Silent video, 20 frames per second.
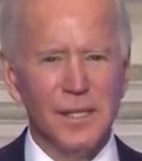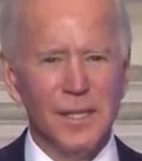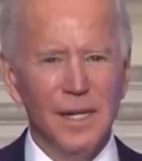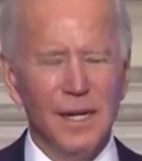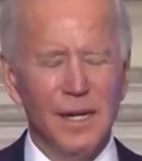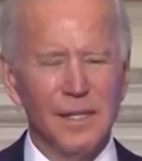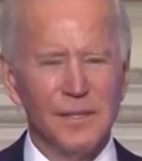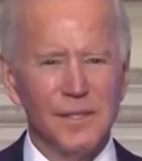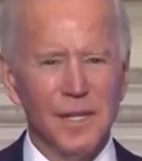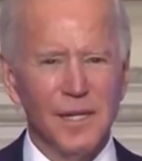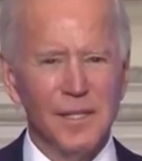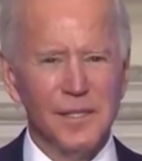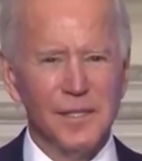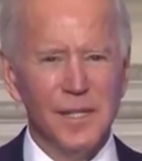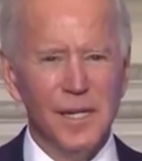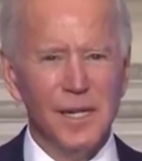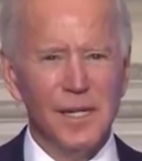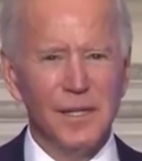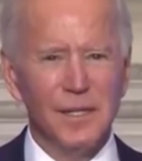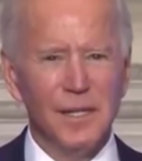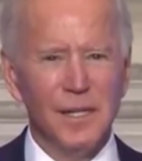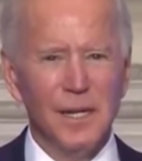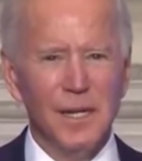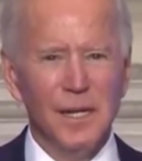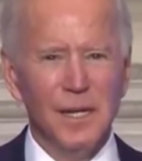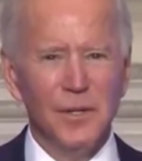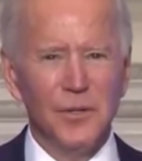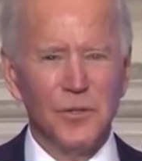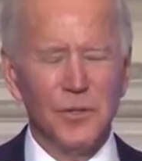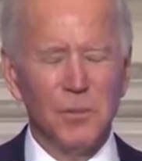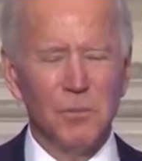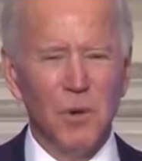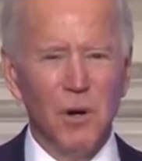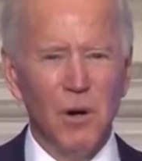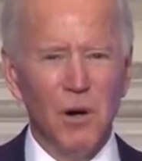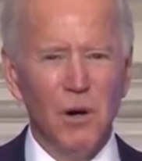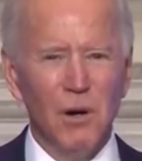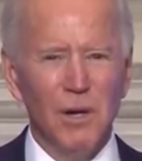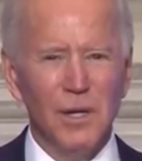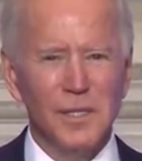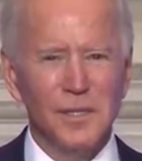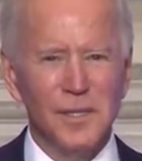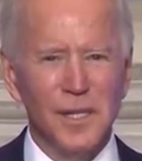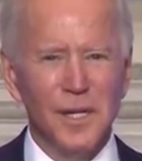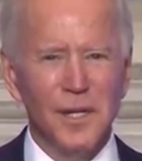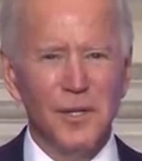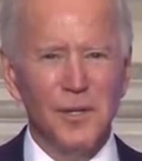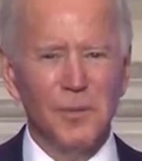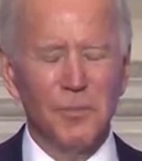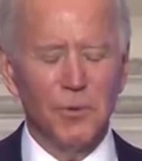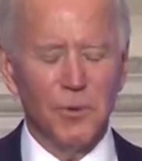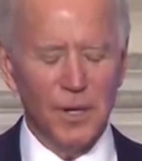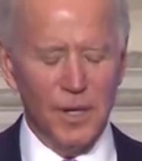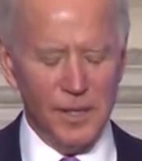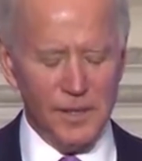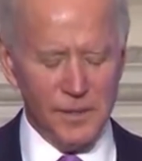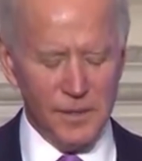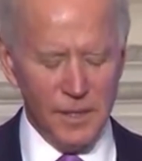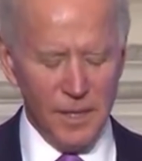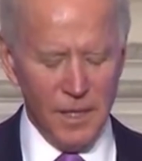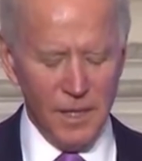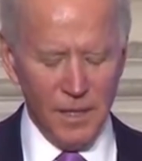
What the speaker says: And as I said, tomorrow I say to the press,